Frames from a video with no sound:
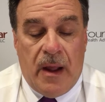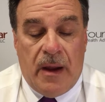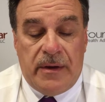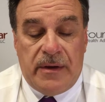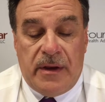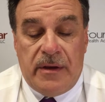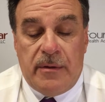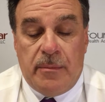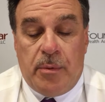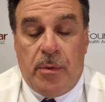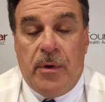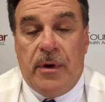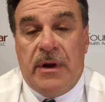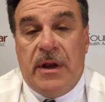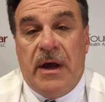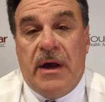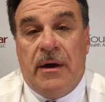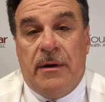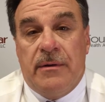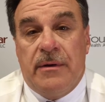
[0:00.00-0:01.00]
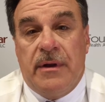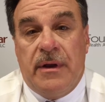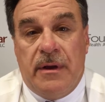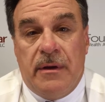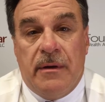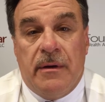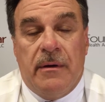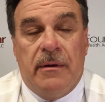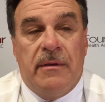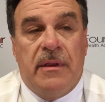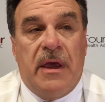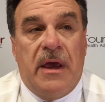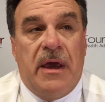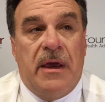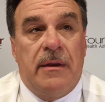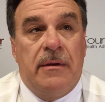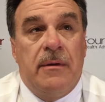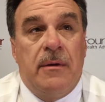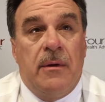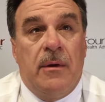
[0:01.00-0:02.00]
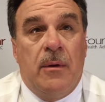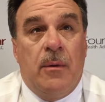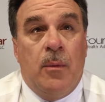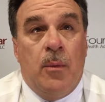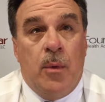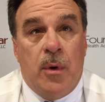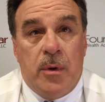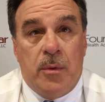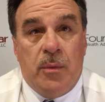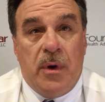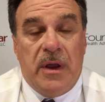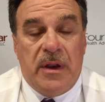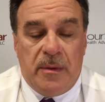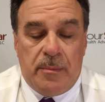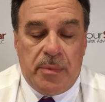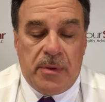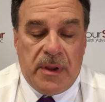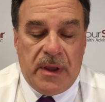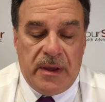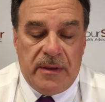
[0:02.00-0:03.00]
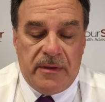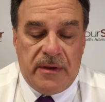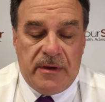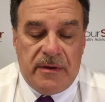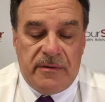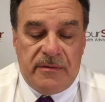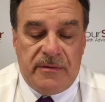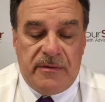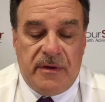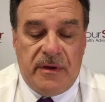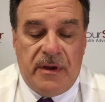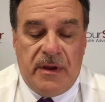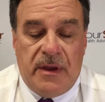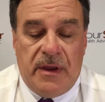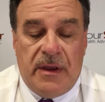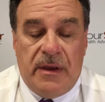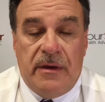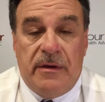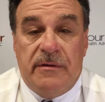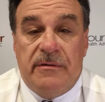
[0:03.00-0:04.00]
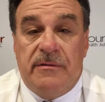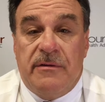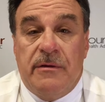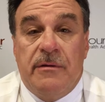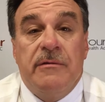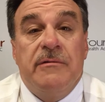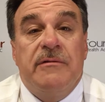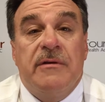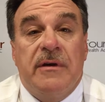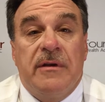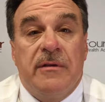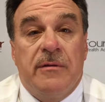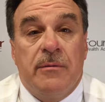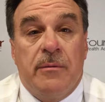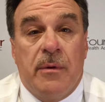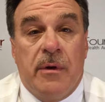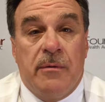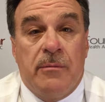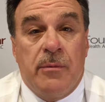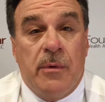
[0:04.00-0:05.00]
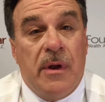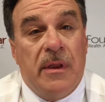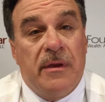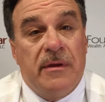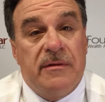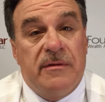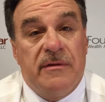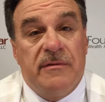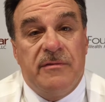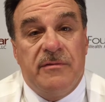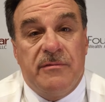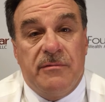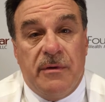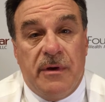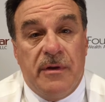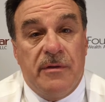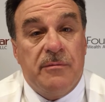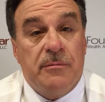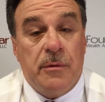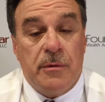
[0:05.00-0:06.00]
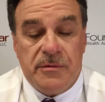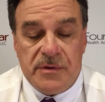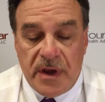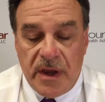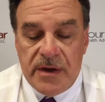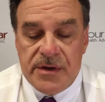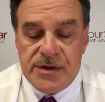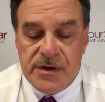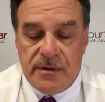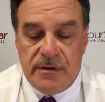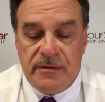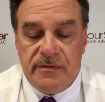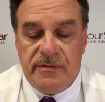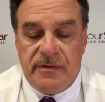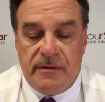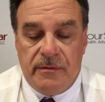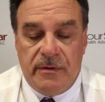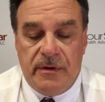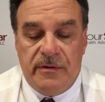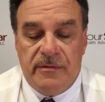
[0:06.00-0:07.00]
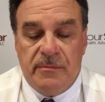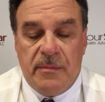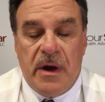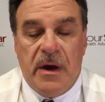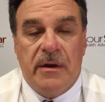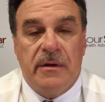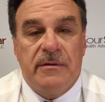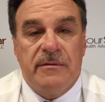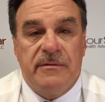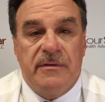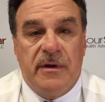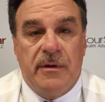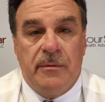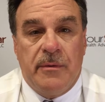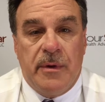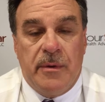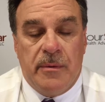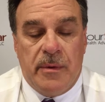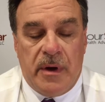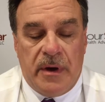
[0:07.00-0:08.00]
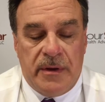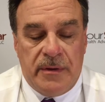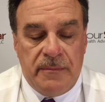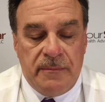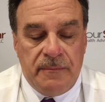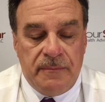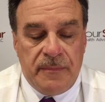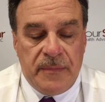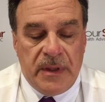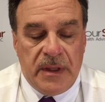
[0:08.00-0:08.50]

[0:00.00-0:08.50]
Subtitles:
I need to point out here that one way to play this is using the relative strength rotation series models that we run.